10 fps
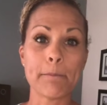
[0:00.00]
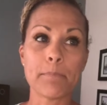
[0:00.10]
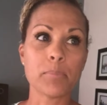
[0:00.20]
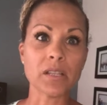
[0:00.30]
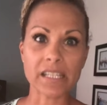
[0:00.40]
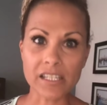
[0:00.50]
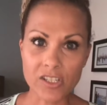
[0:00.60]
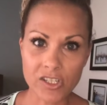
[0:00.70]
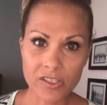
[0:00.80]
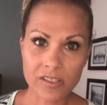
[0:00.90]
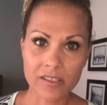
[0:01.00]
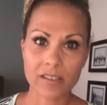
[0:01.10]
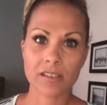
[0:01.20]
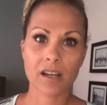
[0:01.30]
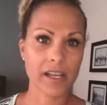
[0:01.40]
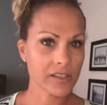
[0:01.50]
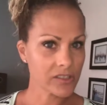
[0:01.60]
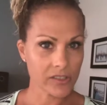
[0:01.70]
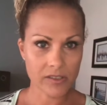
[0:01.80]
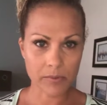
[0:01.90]
Bleach, I used
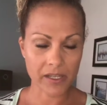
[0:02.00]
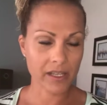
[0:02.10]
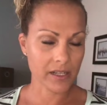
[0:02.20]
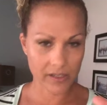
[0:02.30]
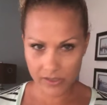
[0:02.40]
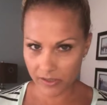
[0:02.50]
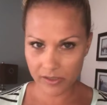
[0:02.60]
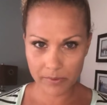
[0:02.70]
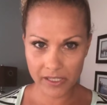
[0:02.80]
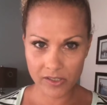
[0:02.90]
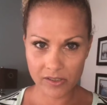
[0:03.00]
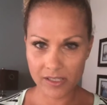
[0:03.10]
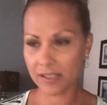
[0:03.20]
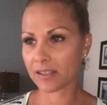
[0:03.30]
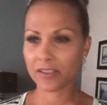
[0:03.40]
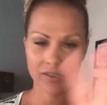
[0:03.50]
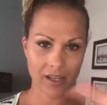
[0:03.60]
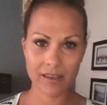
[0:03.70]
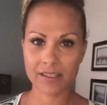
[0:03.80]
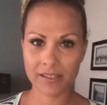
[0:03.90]
to use bleach. These are
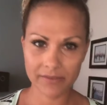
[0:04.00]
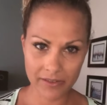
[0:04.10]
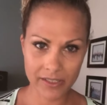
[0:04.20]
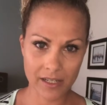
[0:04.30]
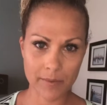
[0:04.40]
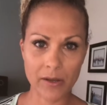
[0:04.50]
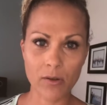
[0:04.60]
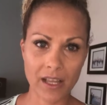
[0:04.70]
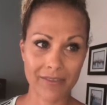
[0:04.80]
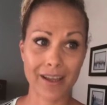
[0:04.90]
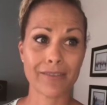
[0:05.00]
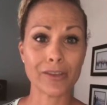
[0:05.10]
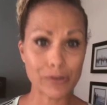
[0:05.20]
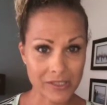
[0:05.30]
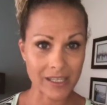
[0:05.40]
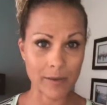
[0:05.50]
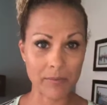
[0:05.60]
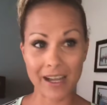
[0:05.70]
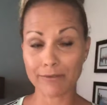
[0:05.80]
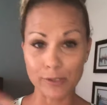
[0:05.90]
not things I've never done in my whole life. I've used them,
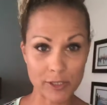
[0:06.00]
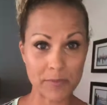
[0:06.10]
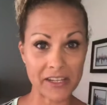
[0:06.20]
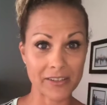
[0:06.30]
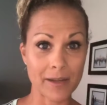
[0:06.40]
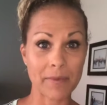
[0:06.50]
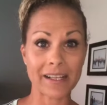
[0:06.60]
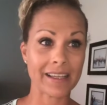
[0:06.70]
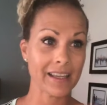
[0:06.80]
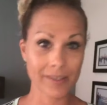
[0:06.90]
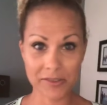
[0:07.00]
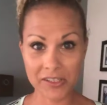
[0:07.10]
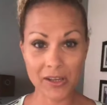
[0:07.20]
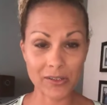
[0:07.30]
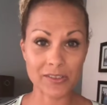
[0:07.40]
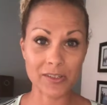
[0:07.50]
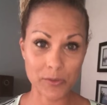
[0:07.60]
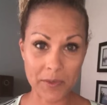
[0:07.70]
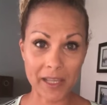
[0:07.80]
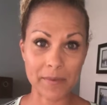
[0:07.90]
I've learned better, and I'm like, can't use those. Those were
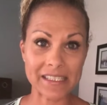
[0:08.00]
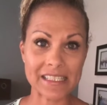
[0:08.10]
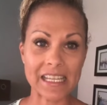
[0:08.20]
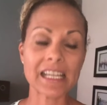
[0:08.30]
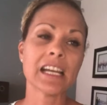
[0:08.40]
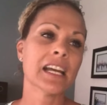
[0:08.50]
making me sick.